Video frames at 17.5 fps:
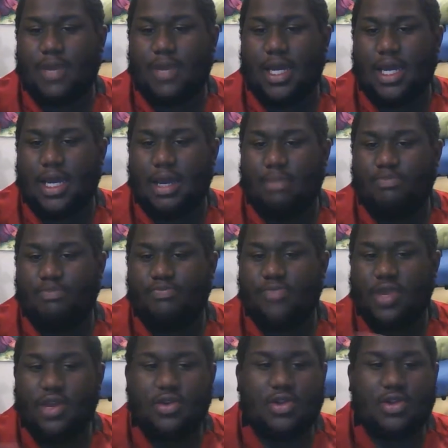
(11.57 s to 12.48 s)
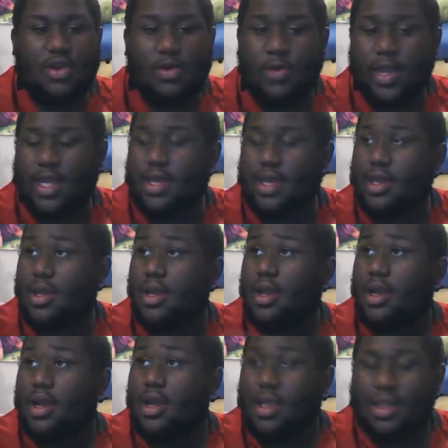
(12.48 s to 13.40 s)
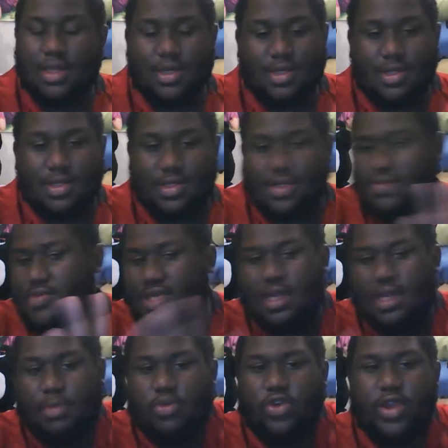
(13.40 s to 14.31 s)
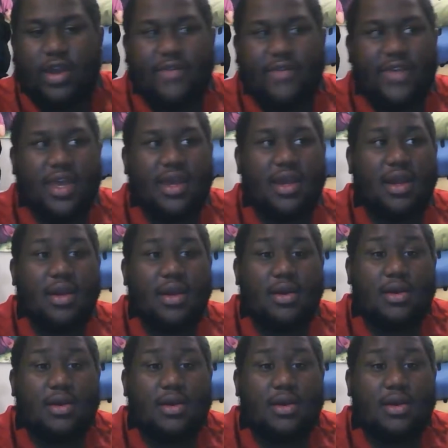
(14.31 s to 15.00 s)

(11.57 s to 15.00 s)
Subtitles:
but here's a quick little summary of it.